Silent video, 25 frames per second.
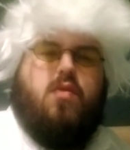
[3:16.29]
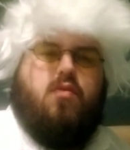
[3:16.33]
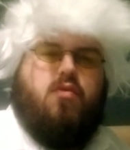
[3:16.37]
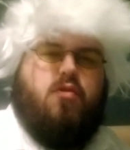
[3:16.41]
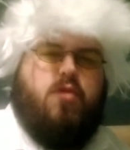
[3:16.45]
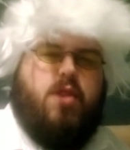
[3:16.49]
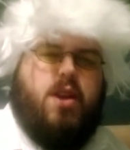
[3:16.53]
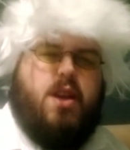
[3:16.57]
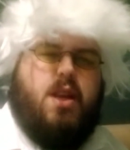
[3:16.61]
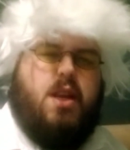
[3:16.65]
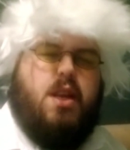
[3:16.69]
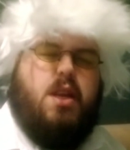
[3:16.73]

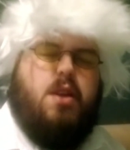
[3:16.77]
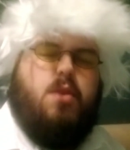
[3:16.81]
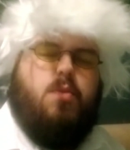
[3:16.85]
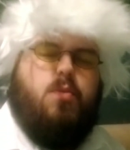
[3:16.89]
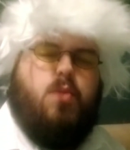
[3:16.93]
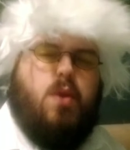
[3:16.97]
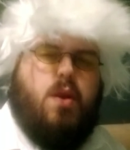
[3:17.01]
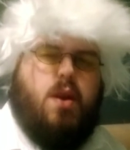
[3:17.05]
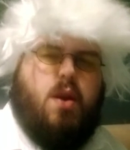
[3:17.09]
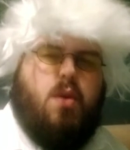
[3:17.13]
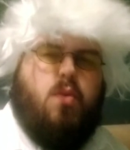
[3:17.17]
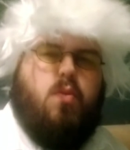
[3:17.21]
really
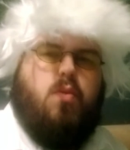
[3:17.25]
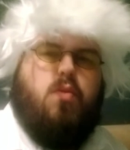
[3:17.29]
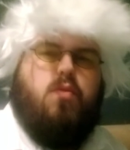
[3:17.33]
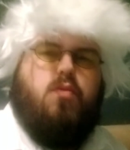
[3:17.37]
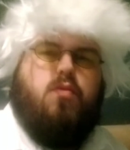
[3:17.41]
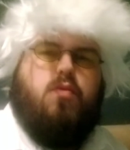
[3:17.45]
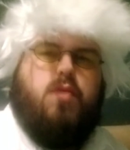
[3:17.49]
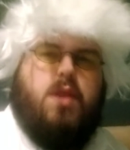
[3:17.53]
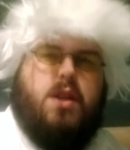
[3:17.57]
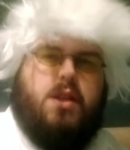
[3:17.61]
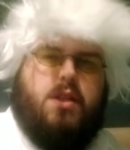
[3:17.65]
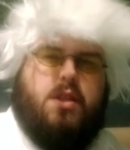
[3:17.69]

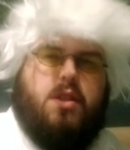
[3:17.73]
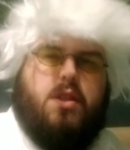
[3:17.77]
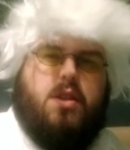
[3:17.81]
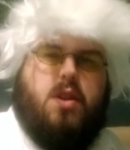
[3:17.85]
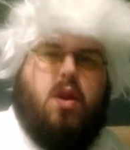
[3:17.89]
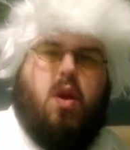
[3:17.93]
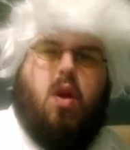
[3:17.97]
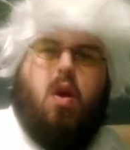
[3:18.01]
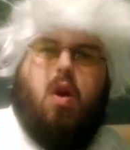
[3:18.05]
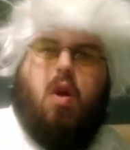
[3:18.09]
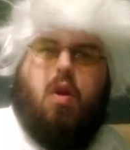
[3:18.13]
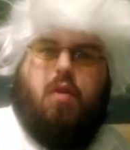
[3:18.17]
well-written
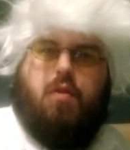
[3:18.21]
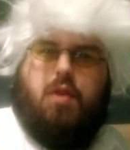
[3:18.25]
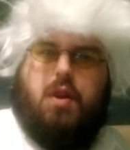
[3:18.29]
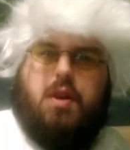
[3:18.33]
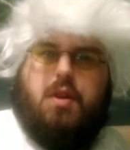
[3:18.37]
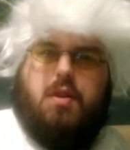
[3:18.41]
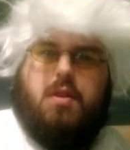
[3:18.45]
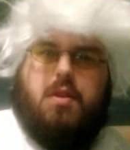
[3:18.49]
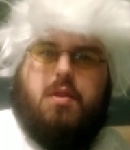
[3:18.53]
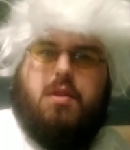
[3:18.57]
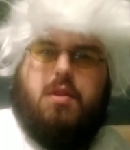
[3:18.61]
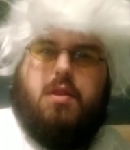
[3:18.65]

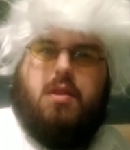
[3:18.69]
horror.